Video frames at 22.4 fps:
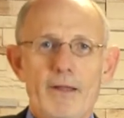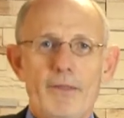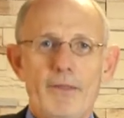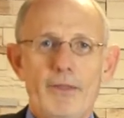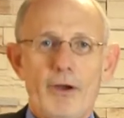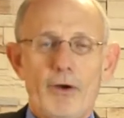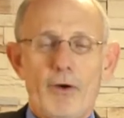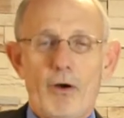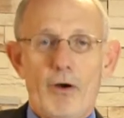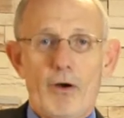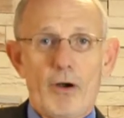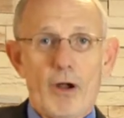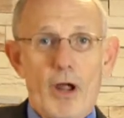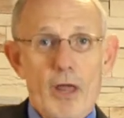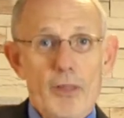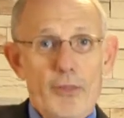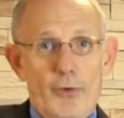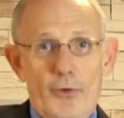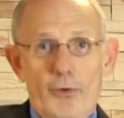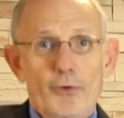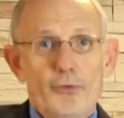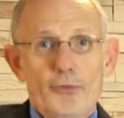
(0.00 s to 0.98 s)
There are
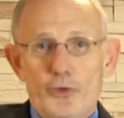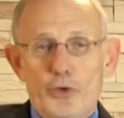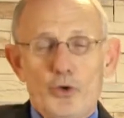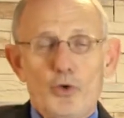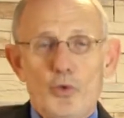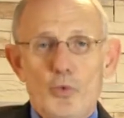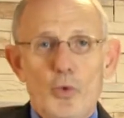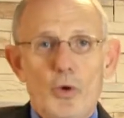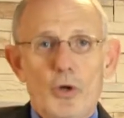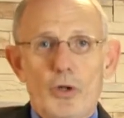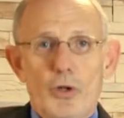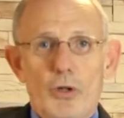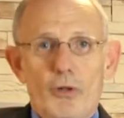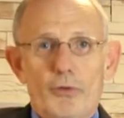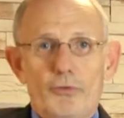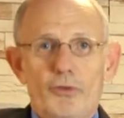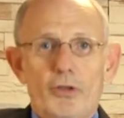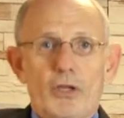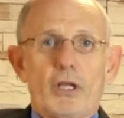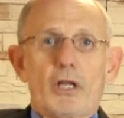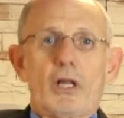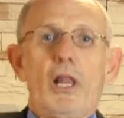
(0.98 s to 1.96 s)
others who will
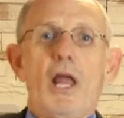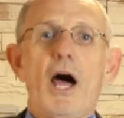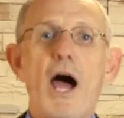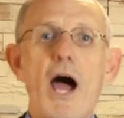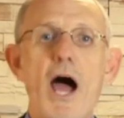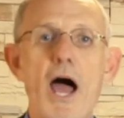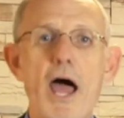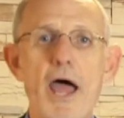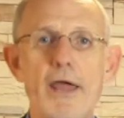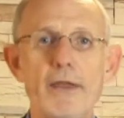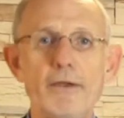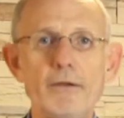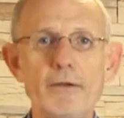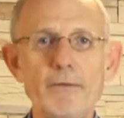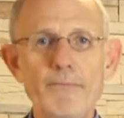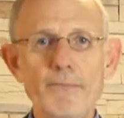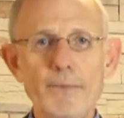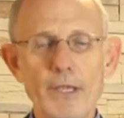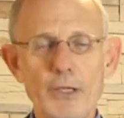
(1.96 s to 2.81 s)
decline